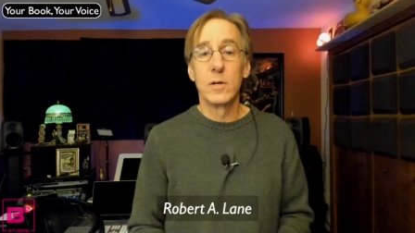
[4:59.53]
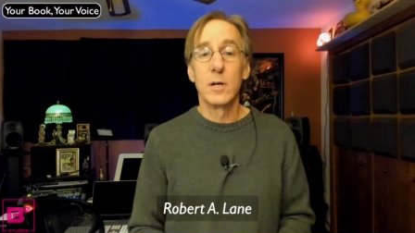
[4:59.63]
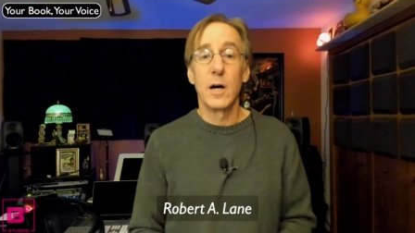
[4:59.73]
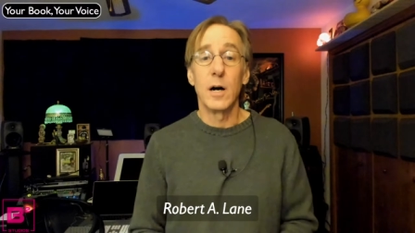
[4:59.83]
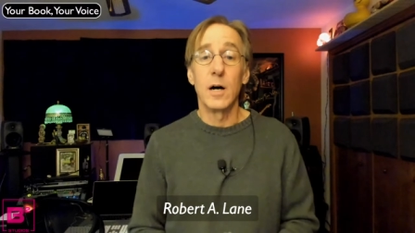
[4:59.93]

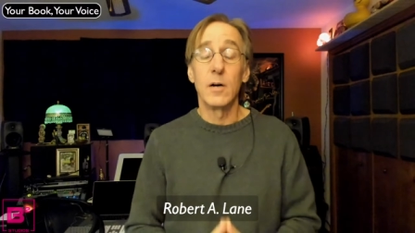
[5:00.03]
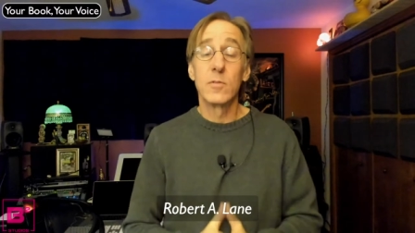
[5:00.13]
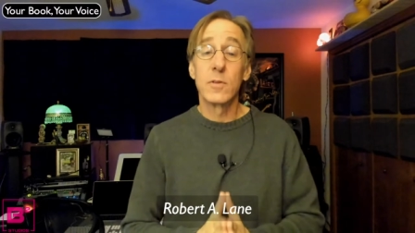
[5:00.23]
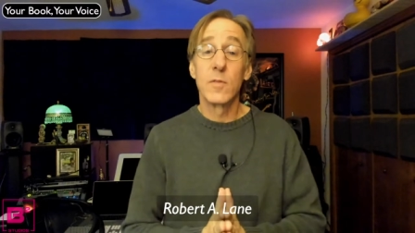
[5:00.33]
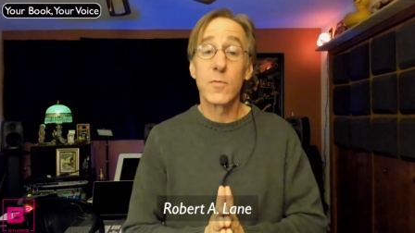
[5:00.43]
uh,
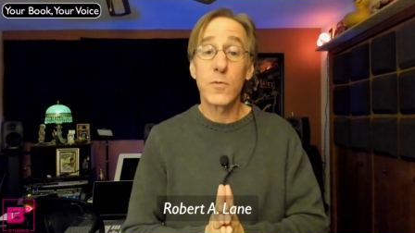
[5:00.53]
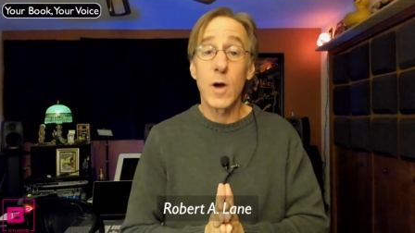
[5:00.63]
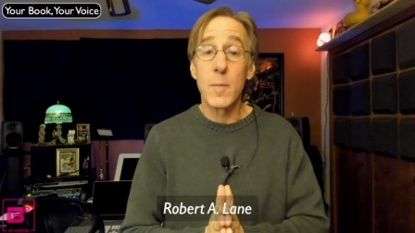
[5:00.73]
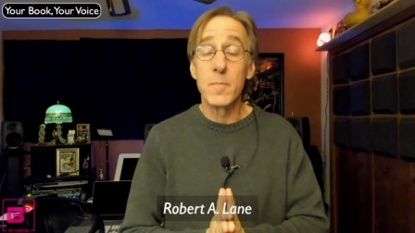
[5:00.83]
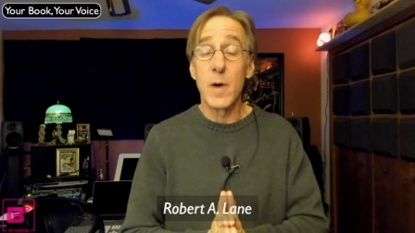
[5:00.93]

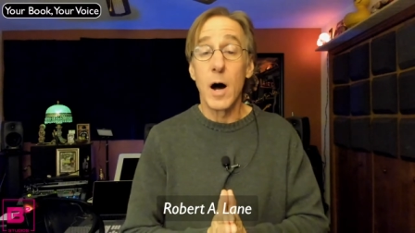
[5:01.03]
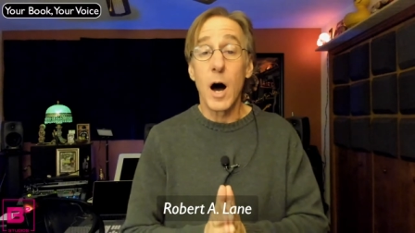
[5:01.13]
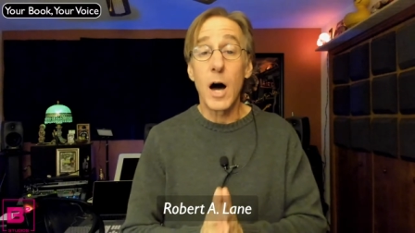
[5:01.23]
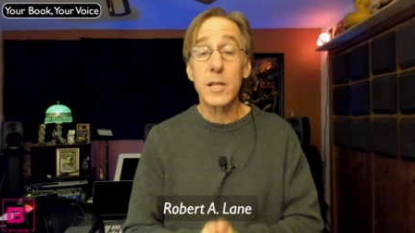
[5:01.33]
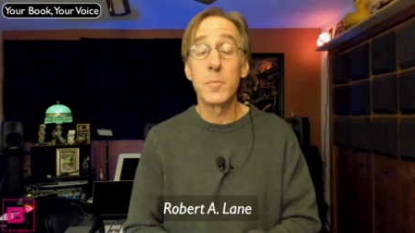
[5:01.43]
from
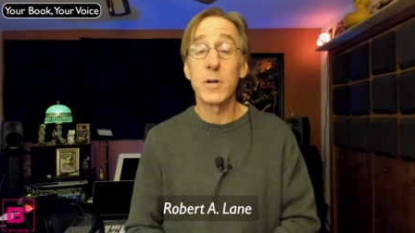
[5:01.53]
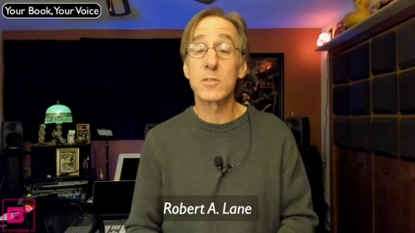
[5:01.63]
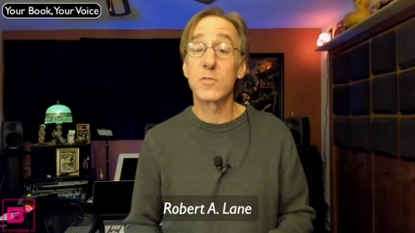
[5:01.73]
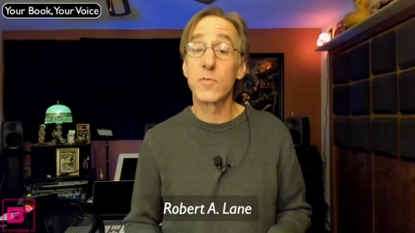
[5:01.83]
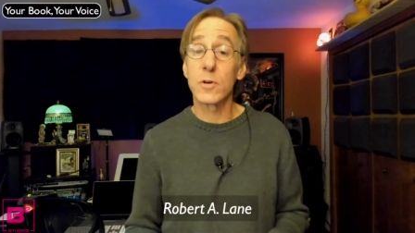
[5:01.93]
audiobooks
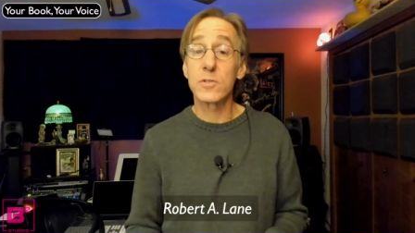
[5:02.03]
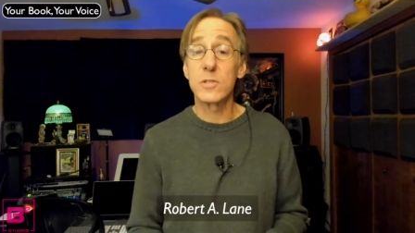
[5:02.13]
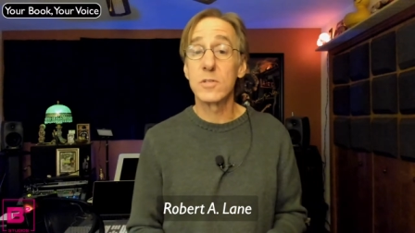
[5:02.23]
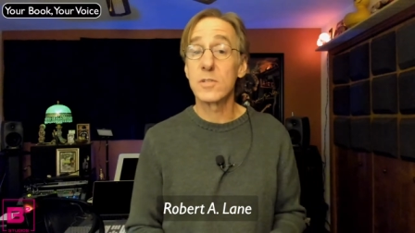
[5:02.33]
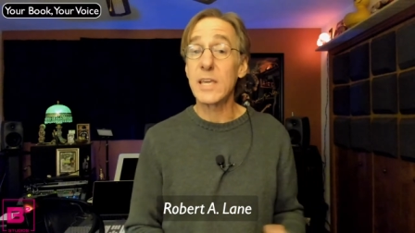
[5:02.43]

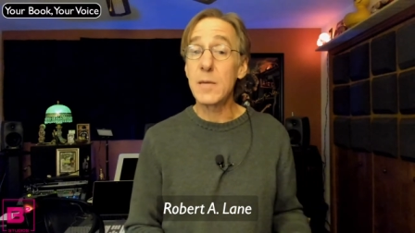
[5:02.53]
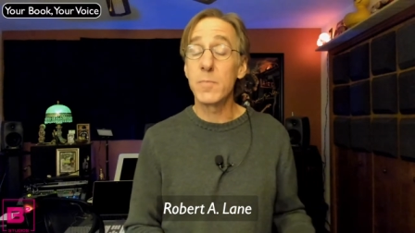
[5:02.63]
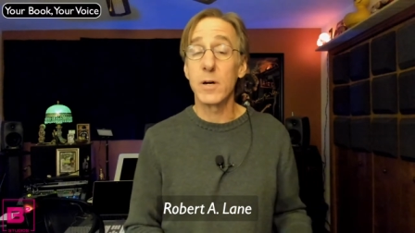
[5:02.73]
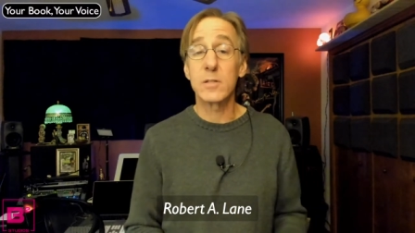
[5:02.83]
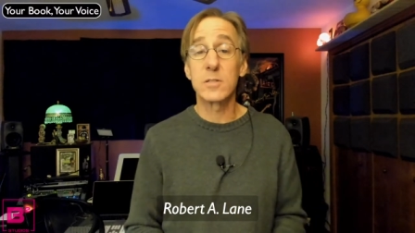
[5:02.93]
versus
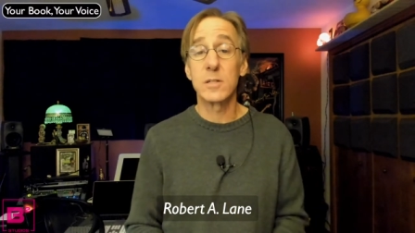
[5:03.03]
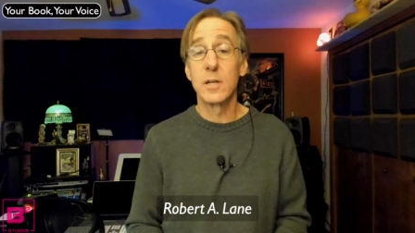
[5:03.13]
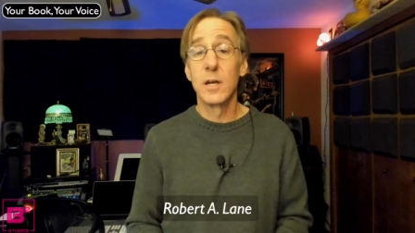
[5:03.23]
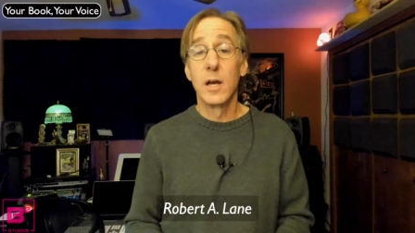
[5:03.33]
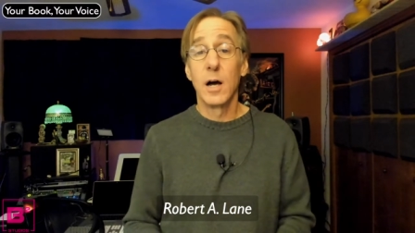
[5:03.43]
ebooks
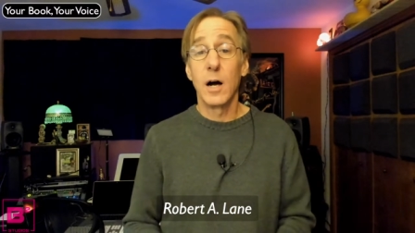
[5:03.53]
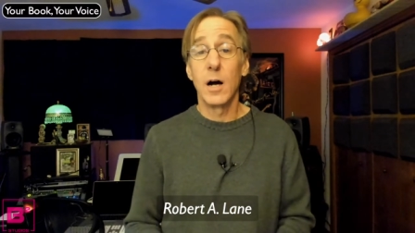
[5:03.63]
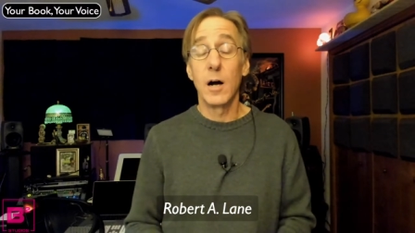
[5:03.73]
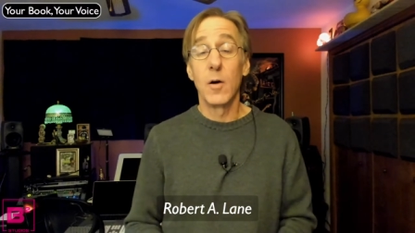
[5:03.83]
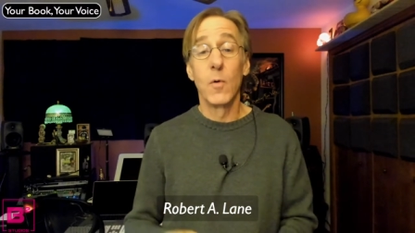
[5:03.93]

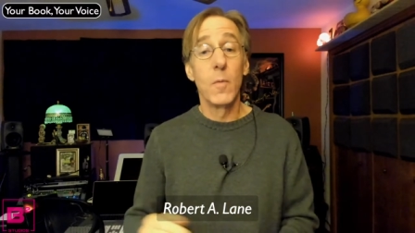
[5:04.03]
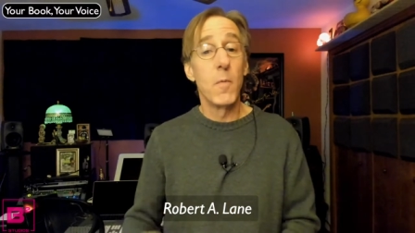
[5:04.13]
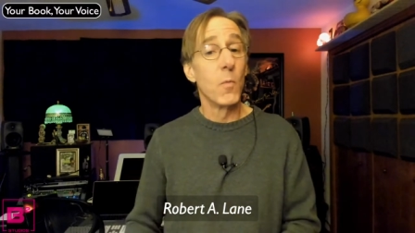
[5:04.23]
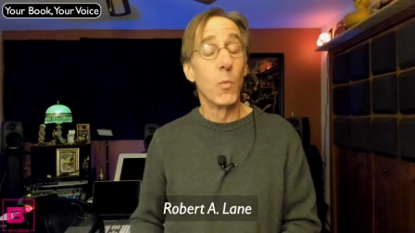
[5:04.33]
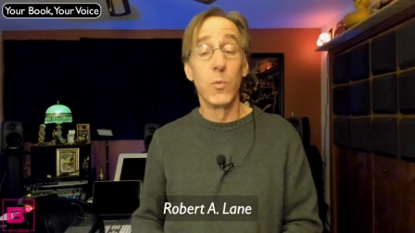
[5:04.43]
uh,
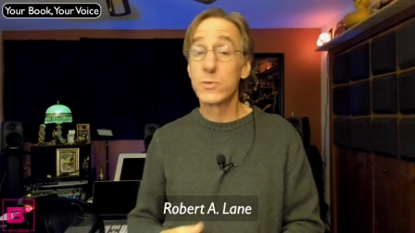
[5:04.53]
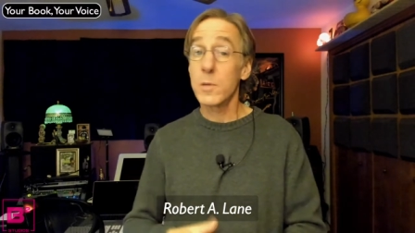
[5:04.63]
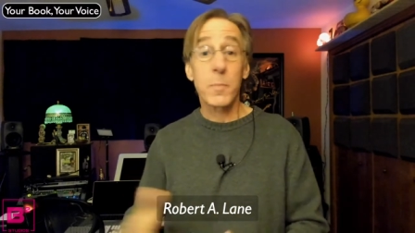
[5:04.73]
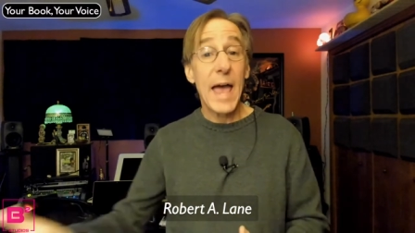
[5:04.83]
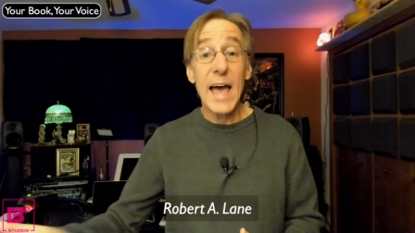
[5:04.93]

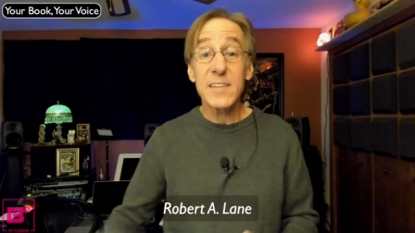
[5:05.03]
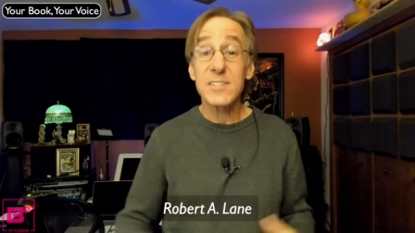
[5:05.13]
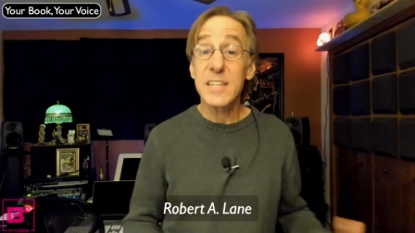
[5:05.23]
surpassed